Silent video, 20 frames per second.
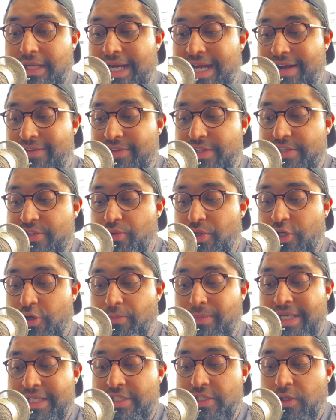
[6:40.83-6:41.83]
I have this Draco
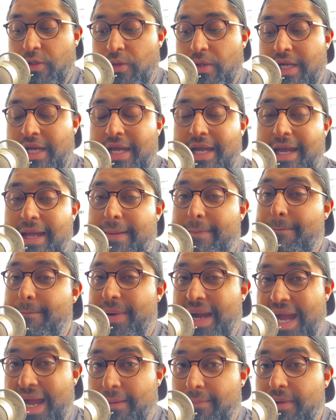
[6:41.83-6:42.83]
Meteor, and
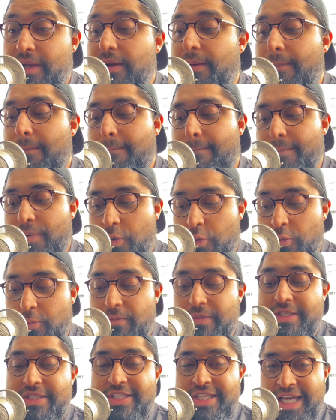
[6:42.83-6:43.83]
bam, boom,
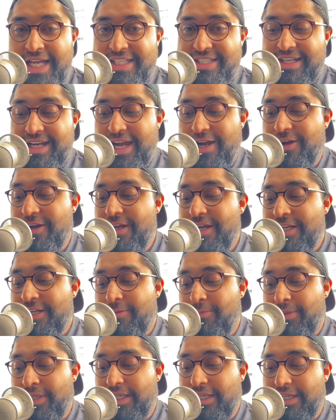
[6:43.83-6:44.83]
takes it out
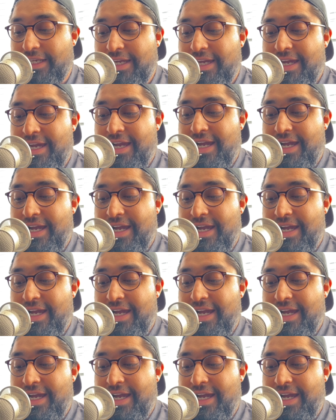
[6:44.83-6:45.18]
completely.